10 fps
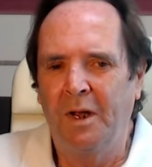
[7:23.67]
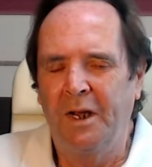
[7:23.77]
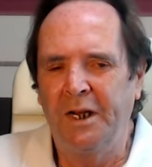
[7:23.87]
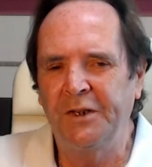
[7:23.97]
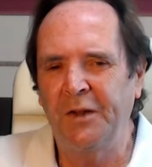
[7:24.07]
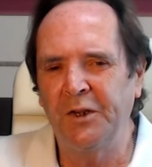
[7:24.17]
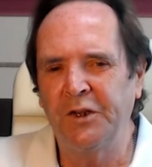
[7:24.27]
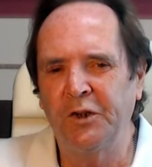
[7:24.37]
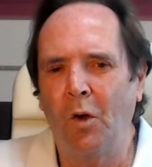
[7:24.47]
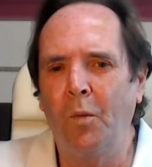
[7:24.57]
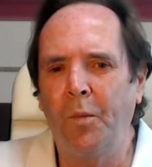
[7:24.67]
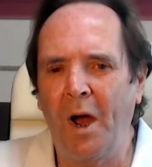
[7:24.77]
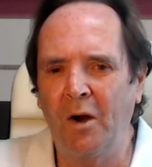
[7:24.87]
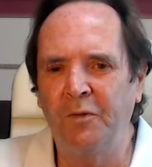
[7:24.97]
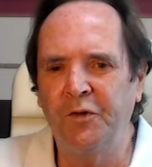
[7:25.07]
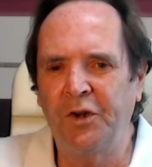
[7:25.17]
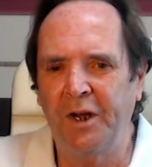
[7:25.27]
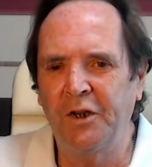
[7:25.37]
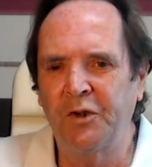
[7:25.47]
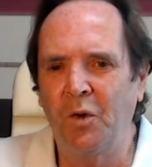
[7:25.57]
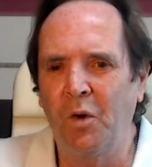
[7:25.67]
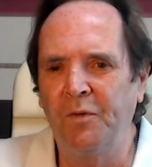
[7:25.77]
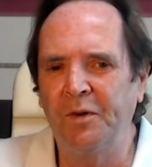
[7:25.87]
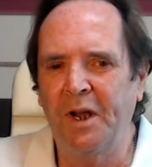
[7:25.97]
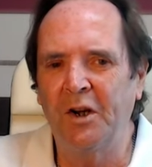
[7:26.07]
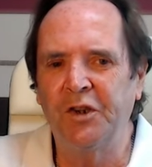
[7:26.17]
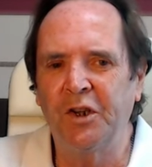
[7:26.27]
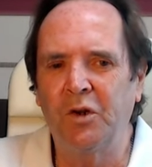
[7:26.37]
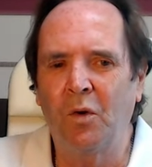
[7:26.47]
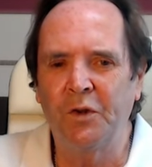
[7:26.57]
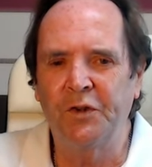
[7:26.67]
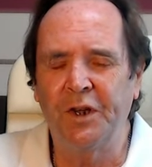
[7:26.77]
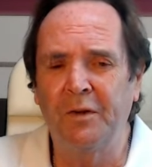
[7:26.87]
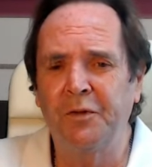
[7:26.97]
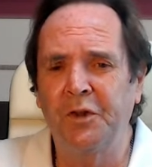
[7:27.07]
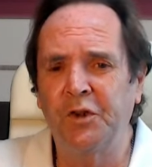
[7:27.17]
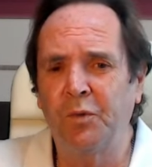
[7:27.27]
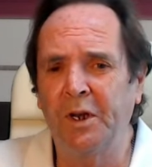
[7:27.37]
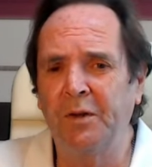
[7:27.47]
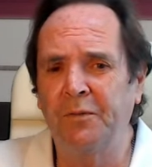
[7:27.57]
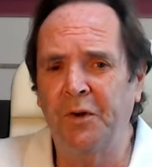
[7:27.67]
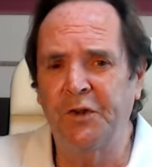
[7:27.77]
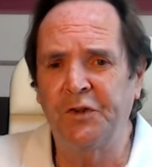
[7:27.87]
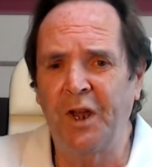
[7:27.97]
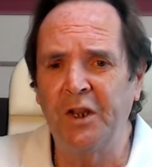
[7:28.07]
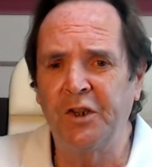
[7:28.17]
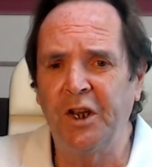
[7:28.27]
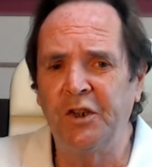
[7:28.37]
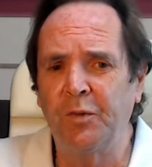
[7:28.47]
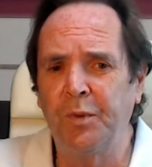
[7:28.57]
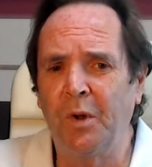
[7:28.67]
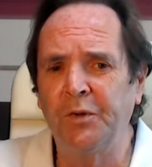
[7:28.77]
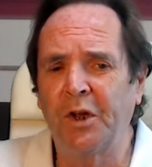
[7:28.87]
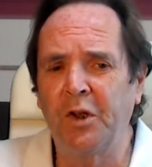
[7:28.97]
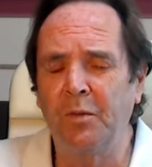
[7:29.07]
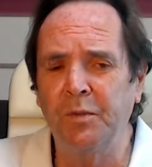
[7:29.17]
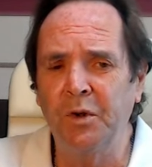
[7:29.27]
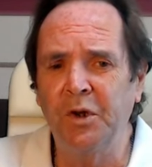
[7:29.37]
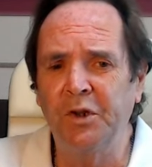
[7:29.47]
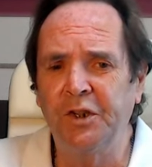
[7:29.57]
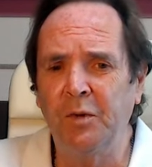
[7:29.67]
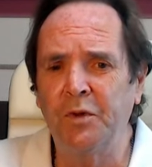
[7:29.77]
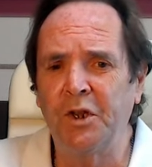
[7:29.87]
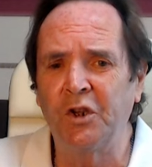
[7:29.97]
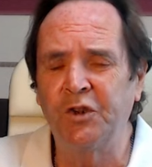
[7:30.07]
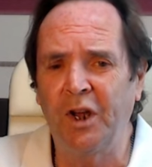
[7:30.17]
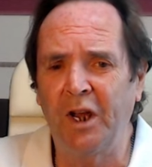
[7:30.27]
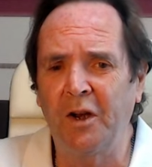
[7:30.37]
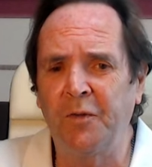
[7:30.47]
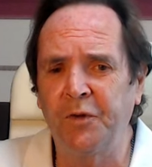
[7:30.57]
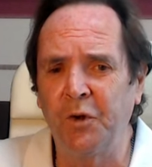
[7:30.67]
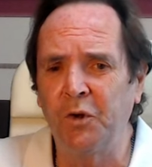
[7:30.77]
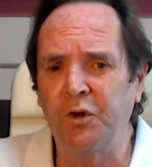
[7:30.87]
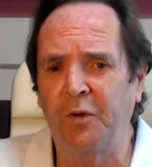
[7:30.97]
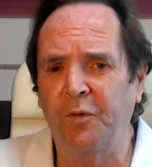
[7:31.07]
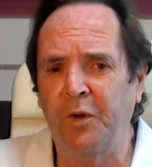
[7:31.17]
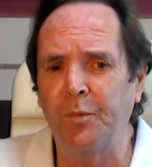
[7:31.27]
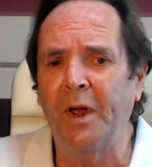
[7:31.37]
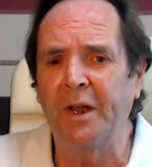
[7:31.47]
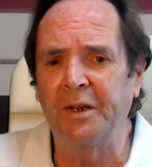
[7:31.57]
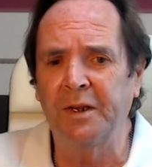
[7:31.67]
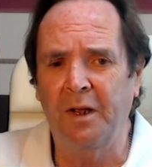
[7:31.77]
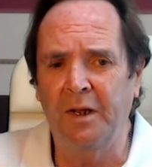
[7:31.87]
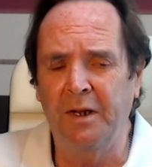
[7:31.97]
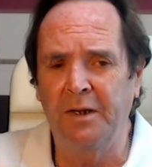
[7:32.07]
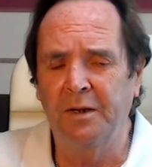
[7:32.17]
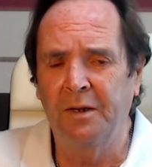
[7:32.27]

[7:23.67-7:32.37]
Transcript: He said this is all part of China's overarching concept for the 21st century to build a community with a shared future for mankind.